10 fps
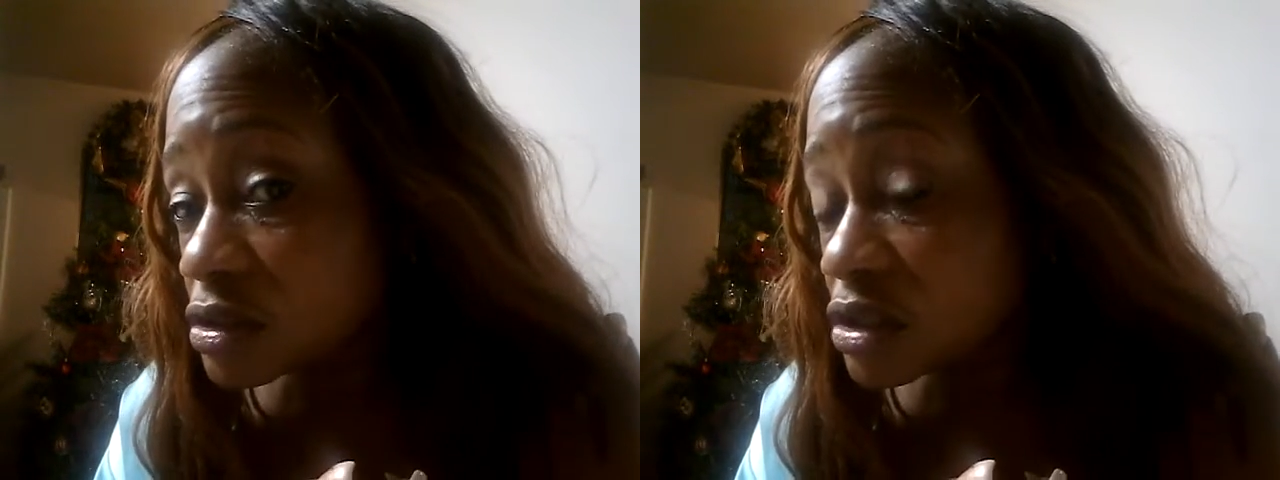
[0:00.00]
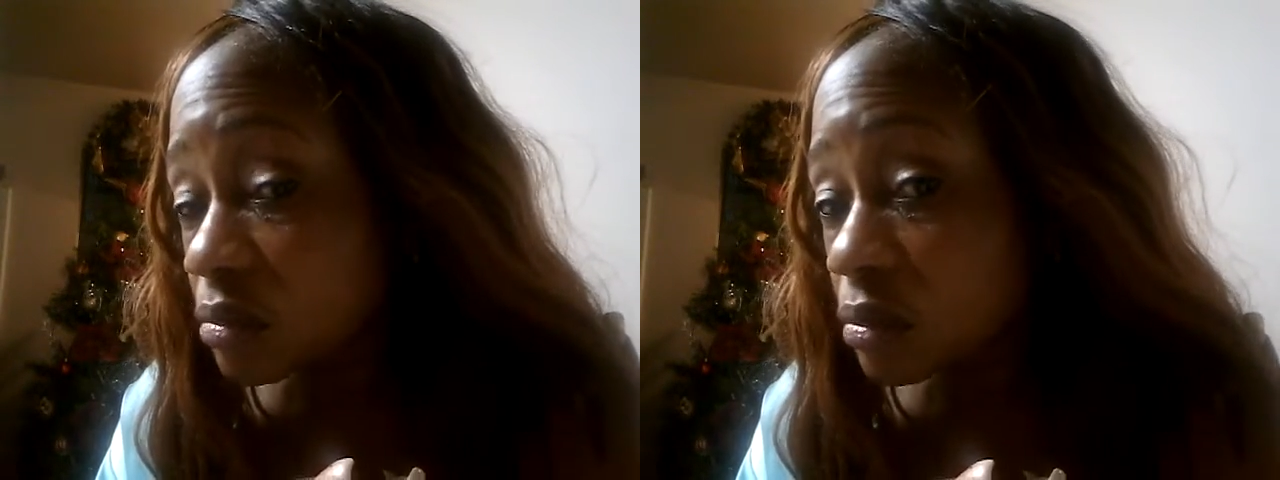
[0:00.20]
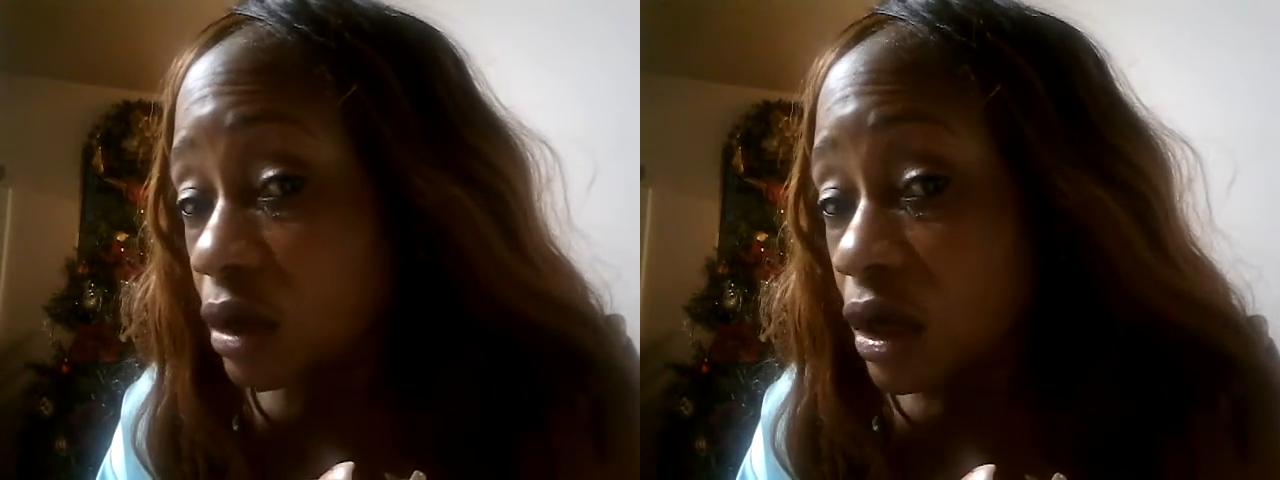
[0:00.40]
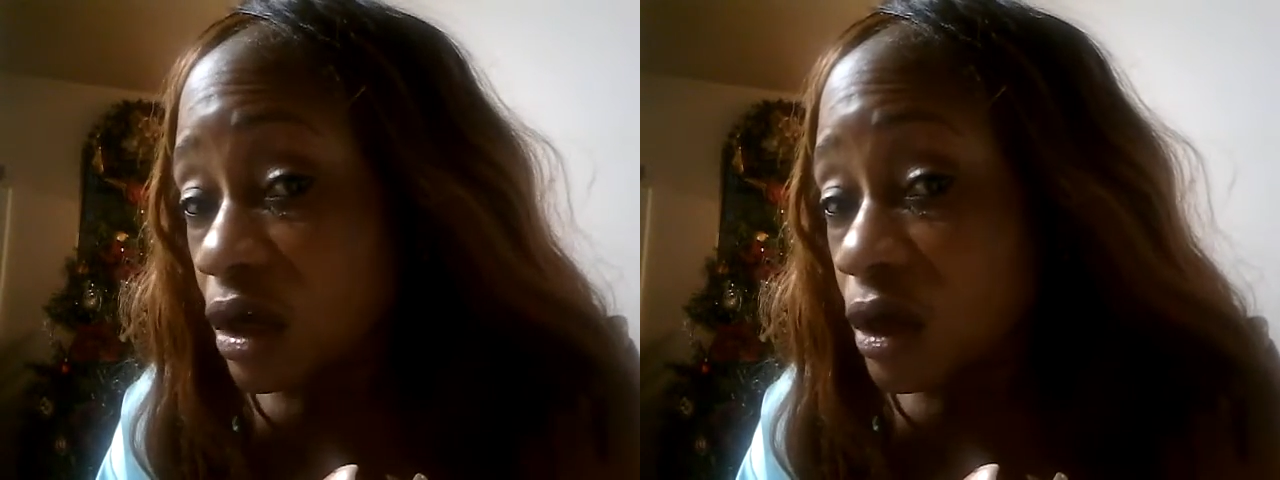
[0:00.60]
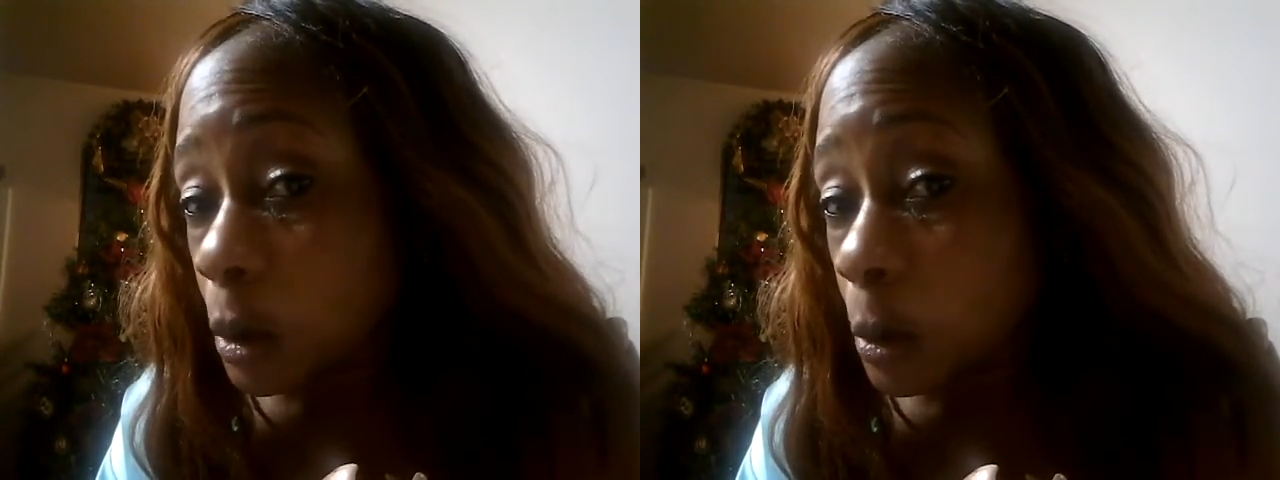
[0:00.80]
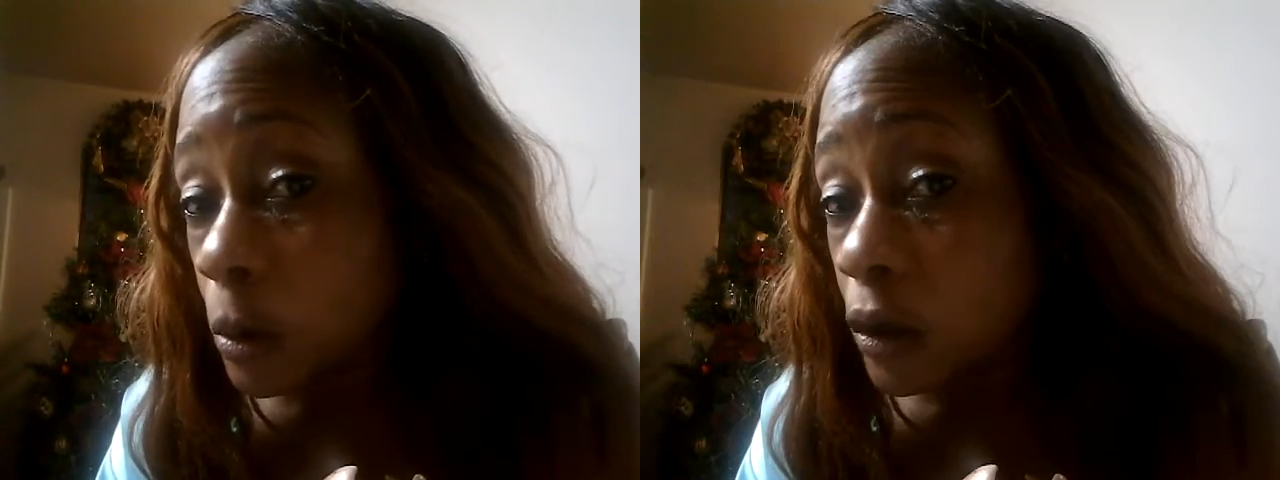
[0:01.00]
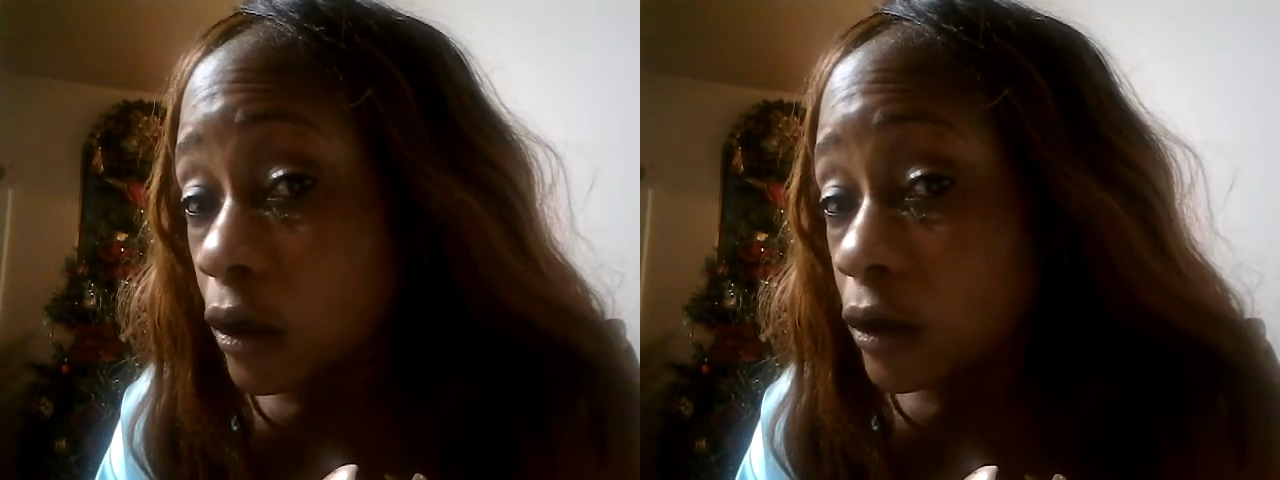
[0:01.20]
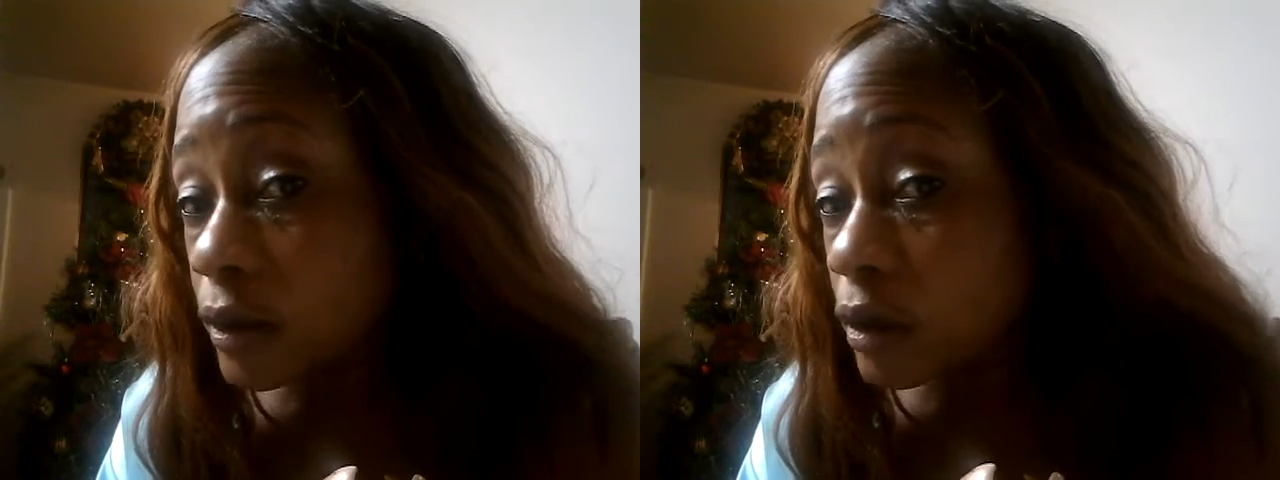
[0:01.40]
sunblock
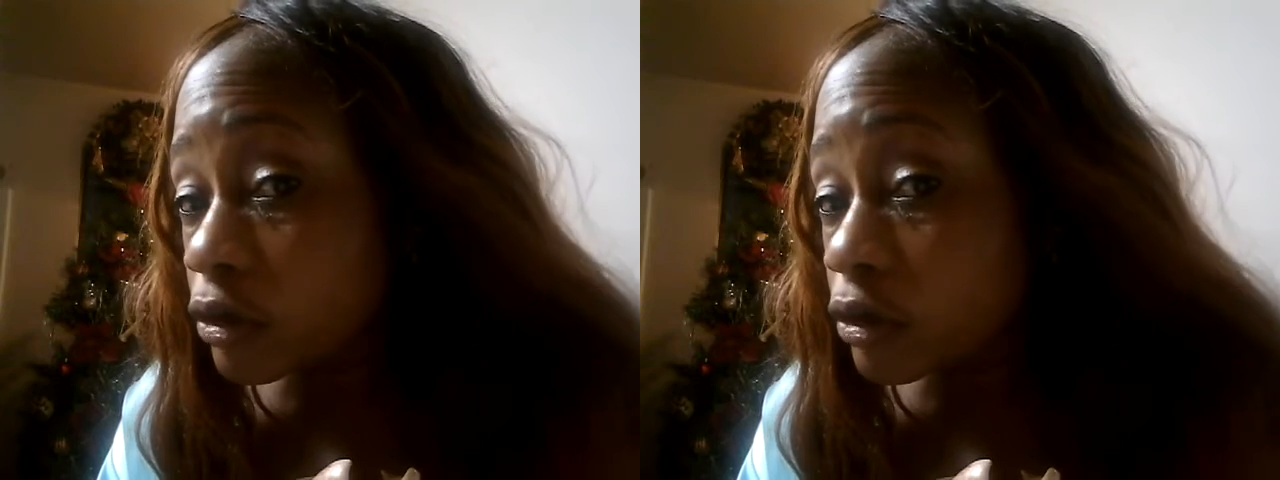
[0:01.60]
or